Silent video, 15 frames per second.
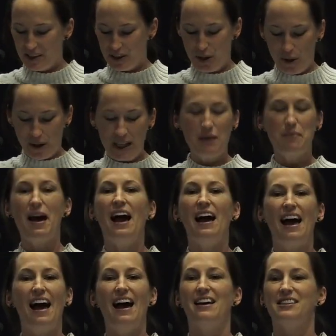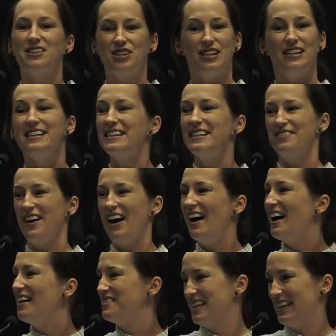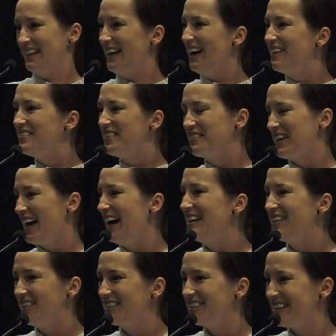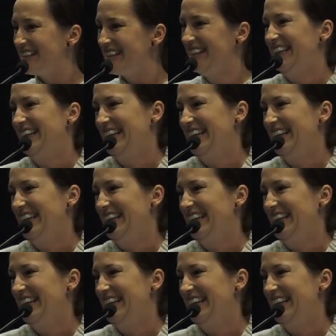talking about how she survives a life of chaos.